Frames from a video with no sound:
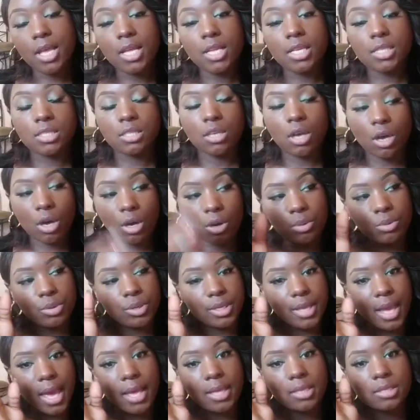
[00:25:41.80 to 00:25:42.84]
So
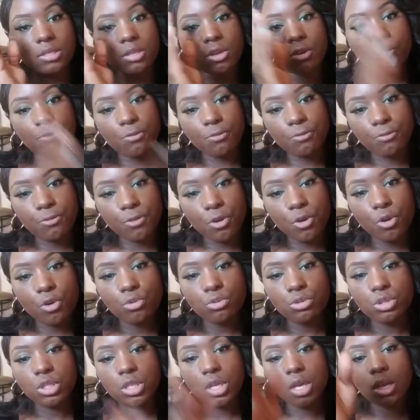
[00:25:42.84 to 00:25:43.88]
yes,
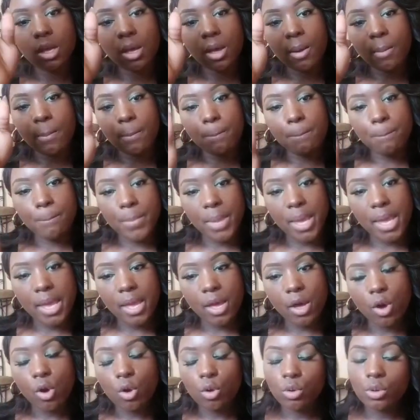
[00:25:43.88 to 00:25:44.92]
fruit
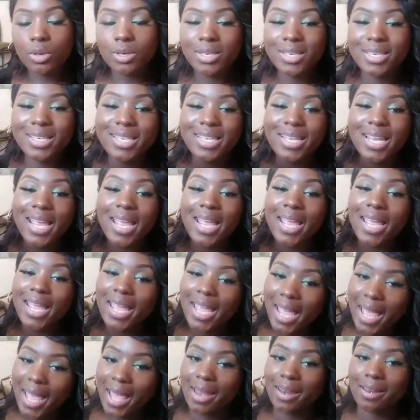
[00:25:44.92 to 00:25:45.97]
meal,
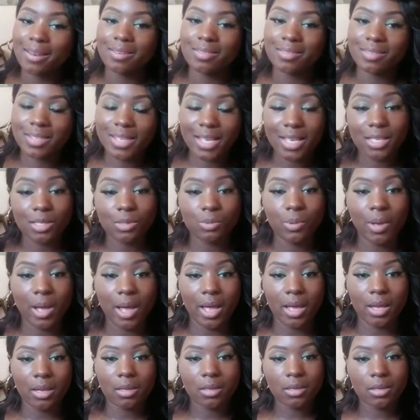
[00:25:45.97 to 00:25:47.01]
then guess
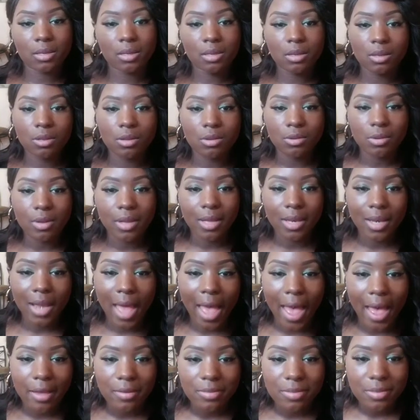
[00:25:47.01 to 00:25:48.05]
what? You can
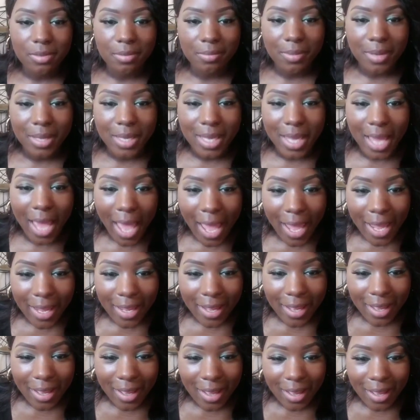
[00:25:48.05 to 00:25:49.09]
have some
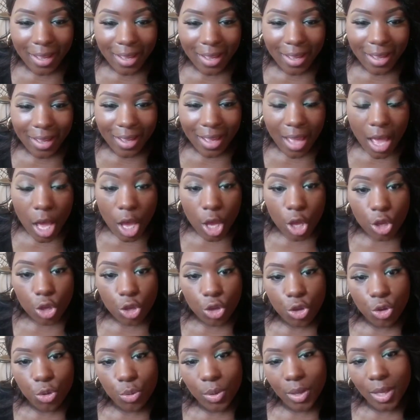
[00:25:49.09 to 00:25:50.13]
cake.
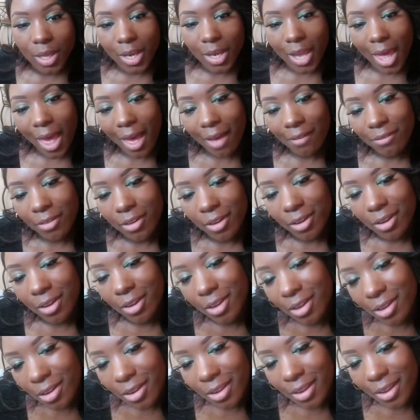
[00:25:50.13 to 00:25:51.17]
You can have a
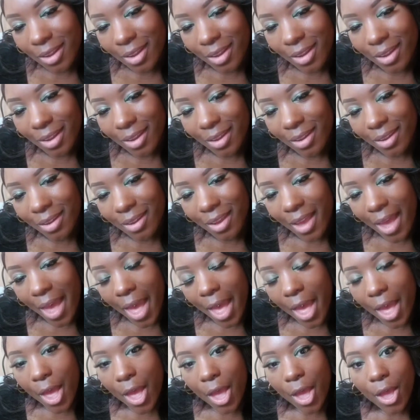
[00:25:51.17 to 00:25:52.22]
cookie.
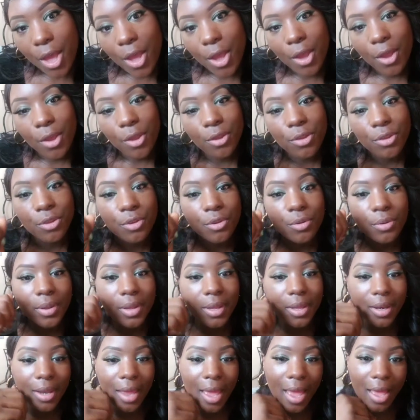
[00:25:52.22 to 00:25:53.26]
You
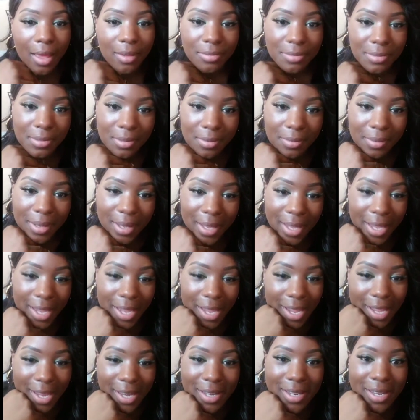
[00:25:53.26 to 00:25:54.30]
can have some
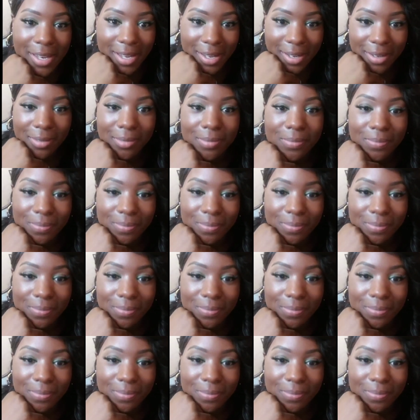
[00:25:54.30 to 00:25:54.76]
candy.